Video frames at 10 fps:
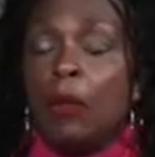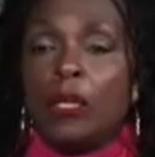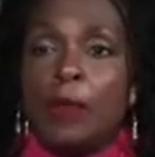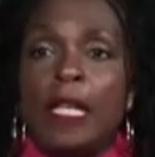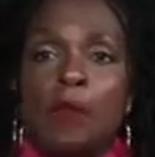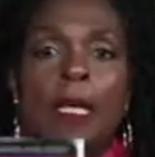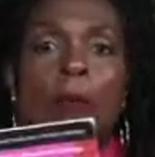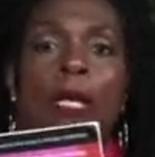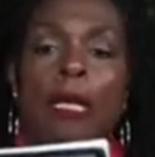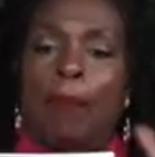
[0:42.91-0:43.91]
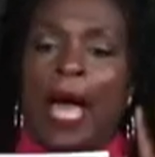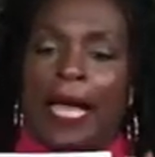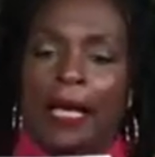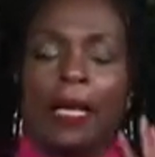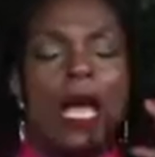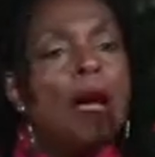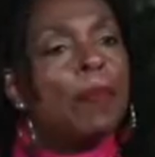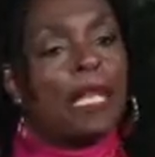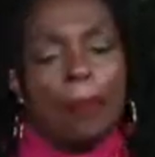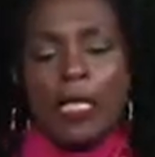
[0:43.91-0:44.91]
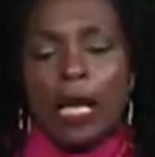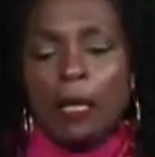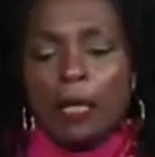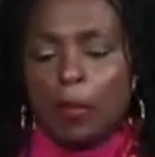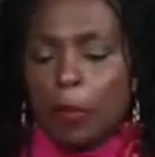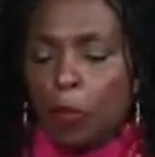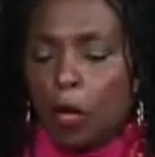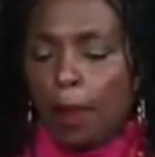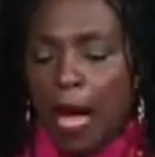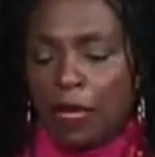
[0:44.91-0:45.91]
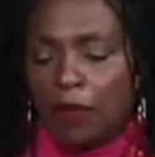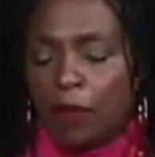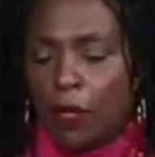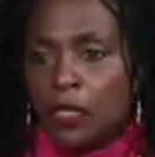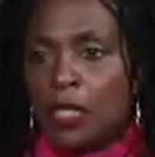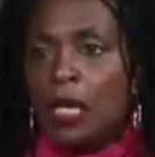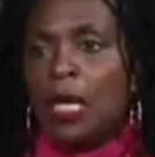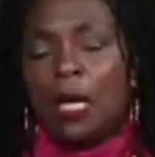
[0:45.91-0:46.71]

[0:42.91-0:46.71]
which makes people keep buying it. But let me tell you a little bit more about it first.